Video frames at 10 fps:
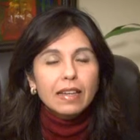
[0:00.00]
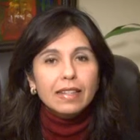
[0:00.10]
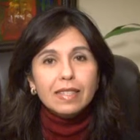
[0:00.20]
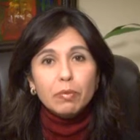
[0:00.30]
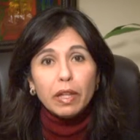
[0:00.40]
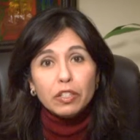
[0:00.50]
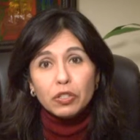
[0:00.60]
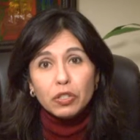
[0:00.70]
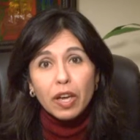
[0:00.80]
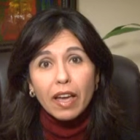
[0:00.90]
It is a pleasure
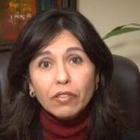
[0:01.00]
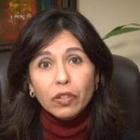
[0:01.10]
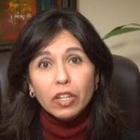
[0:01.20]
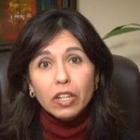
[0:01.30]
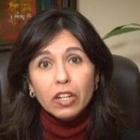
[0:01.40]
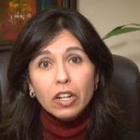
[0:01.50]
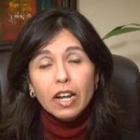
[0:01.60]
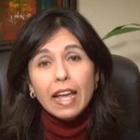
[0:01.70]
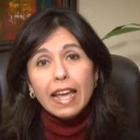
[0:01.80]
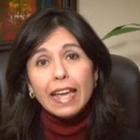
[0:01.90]
to have you here,
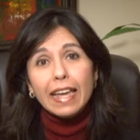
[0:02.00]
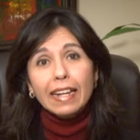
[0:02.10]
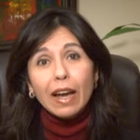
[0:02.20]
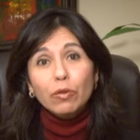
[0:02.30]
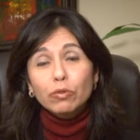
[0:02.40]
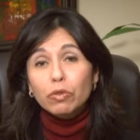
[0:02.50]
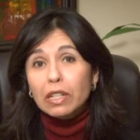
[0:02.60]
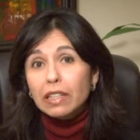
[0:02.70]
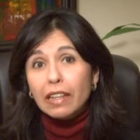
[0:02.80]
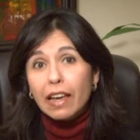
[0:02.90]
and I would
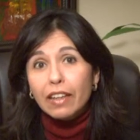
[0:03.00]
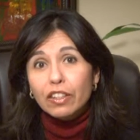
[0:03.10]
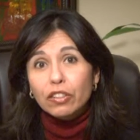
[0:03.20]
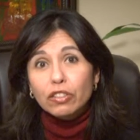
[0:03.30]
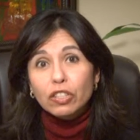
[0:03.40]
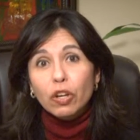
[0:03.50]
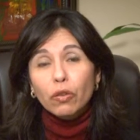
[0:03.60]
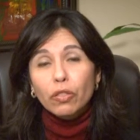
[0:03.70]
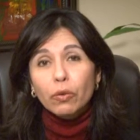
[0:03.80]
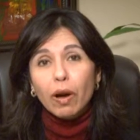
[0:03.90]
really like you to go
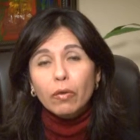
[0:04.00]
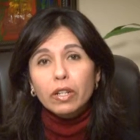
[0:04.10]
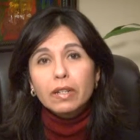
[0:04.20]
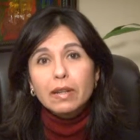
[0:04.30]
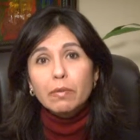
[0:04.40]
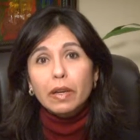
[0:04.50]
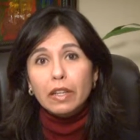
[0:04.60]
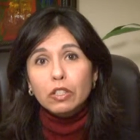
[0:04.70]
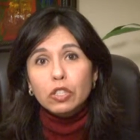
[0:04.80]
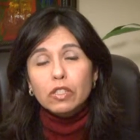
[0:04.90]
through our
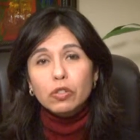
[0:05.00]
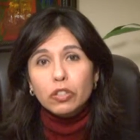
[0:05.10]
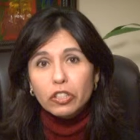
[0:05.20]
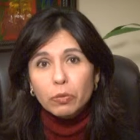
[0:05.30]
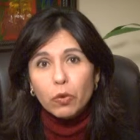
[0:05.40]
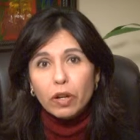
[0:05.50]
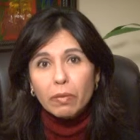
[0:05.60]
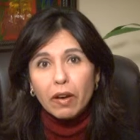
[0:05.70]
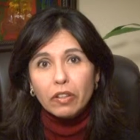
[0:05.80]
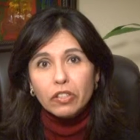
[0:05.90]
pages to learn more
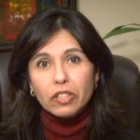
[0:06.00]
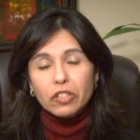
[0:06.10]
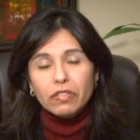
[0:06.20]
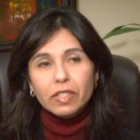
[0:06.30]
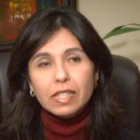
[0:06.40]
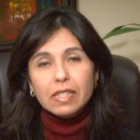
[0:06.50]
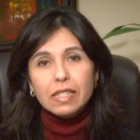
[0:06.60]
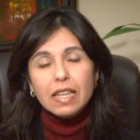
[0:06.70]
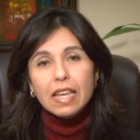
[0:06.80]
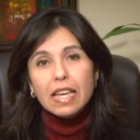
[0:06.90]
about our services.